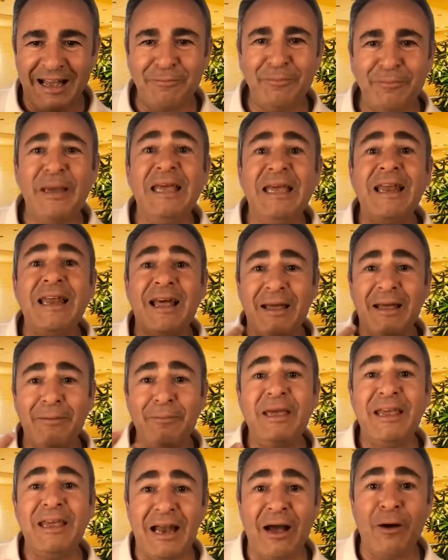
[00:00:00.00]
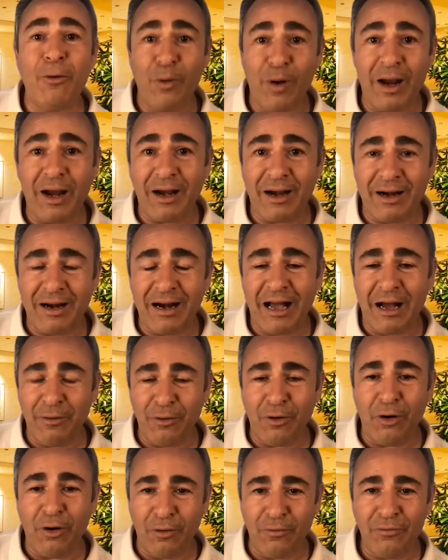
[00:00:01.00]
being aware
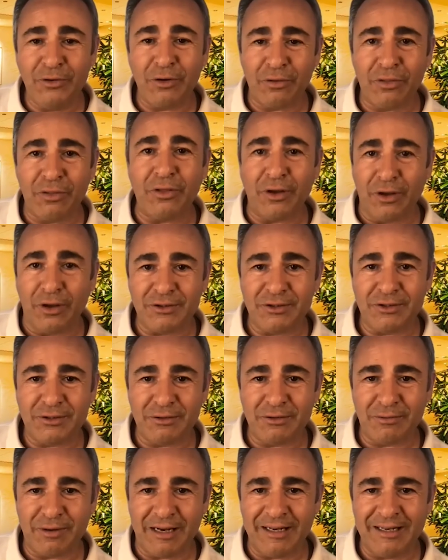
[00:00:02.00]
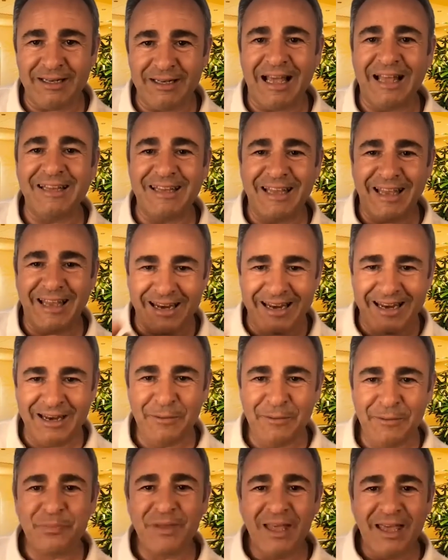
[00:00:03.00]
of your thoughts, right? And
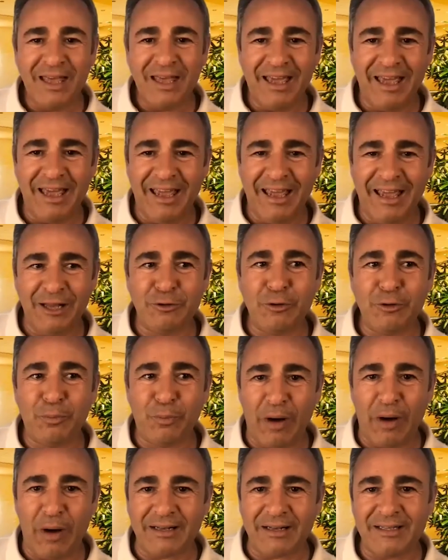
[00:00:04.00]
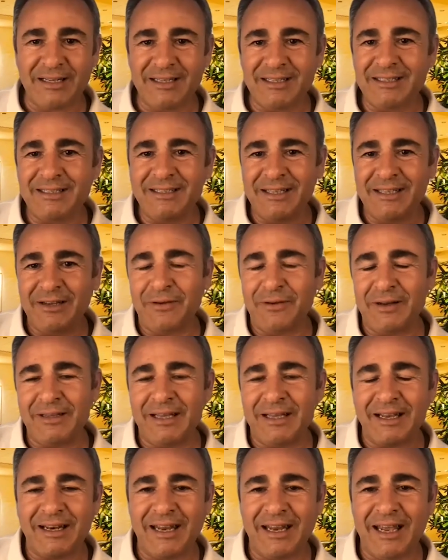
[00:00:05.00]
then to practice different
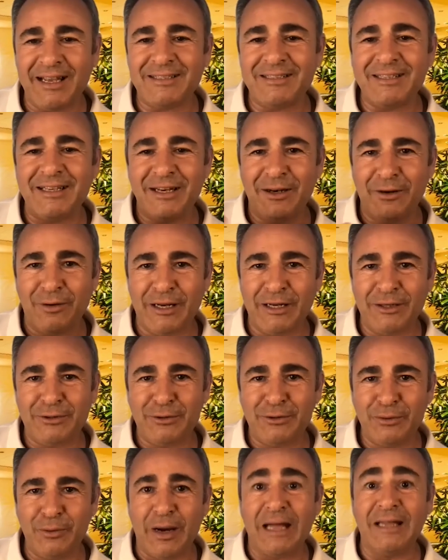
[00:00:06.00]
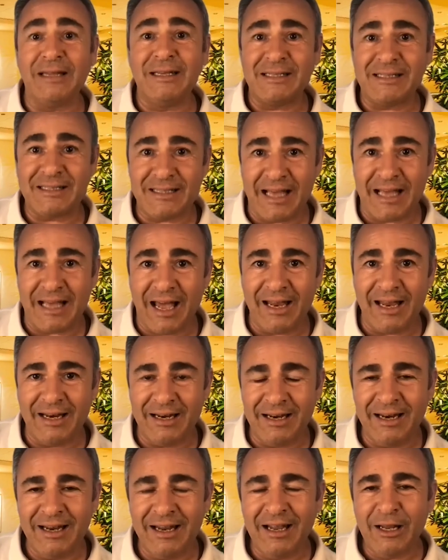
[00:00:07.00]
techniques in order to
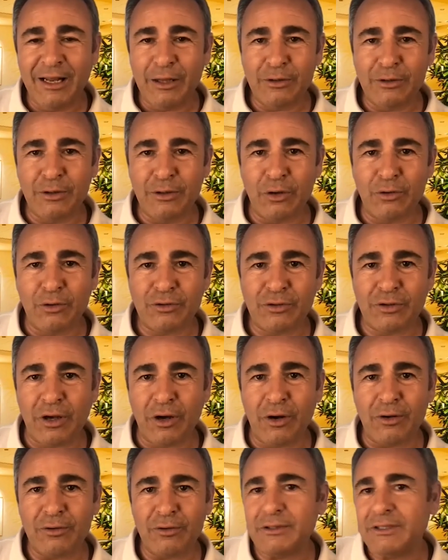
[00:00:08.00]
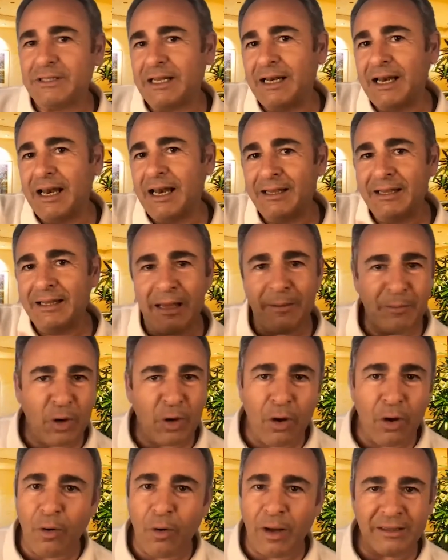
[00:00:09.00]
understand those thoughts and let them
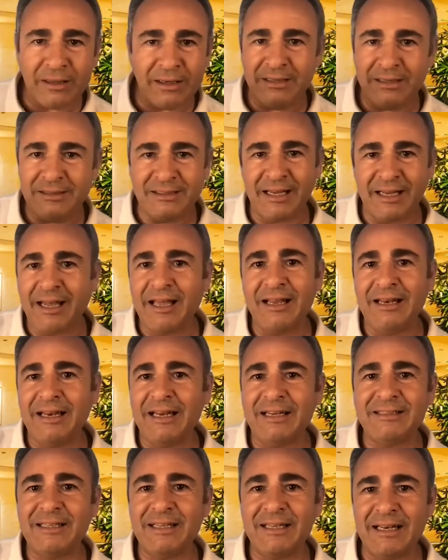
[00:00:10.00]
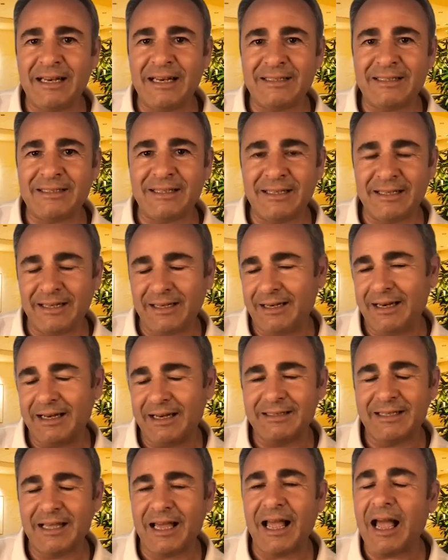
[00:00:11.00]
go and
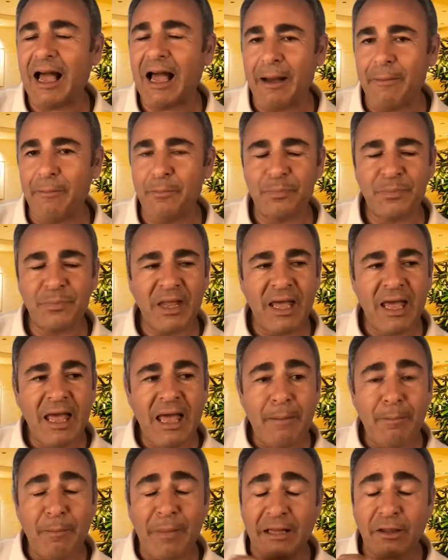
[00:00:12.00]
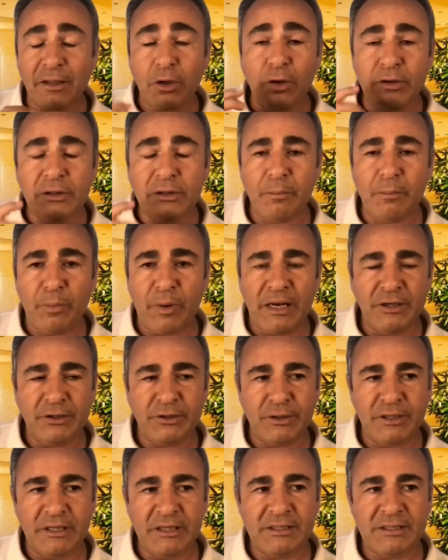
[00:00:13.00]
let them come. And
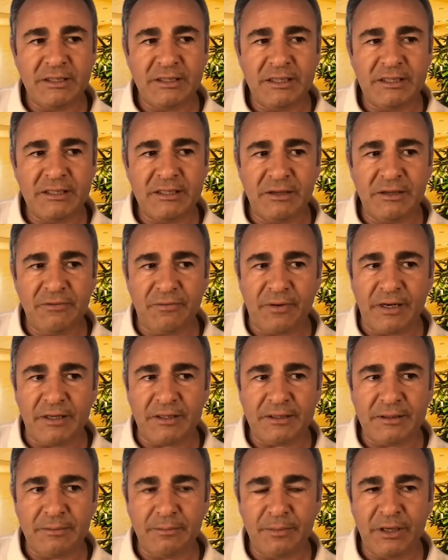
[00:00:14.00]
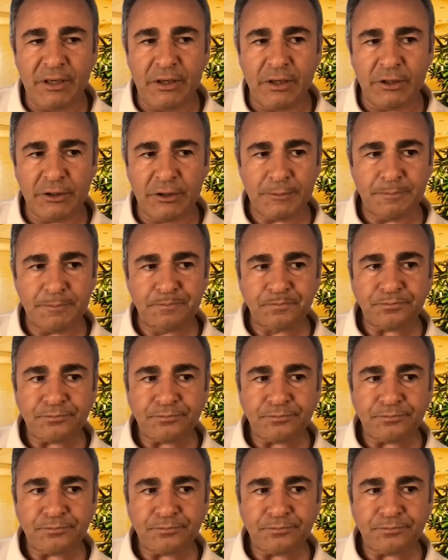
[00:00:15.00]
contemplation is different, because